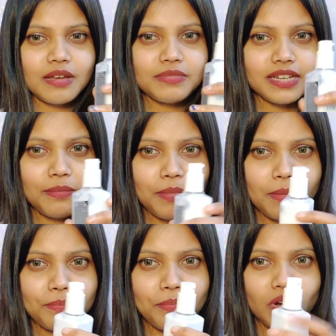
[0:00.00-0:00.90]
comes in a
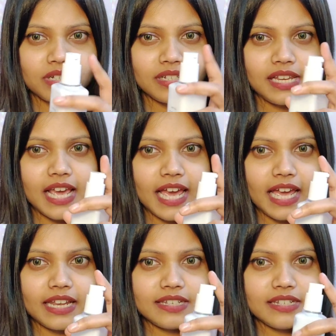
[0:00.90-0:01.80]
pump bottle
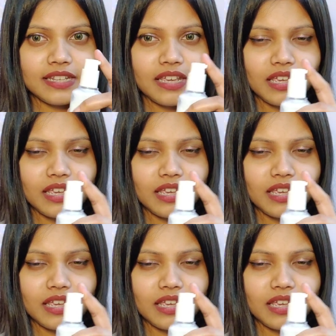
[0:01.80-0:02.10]
and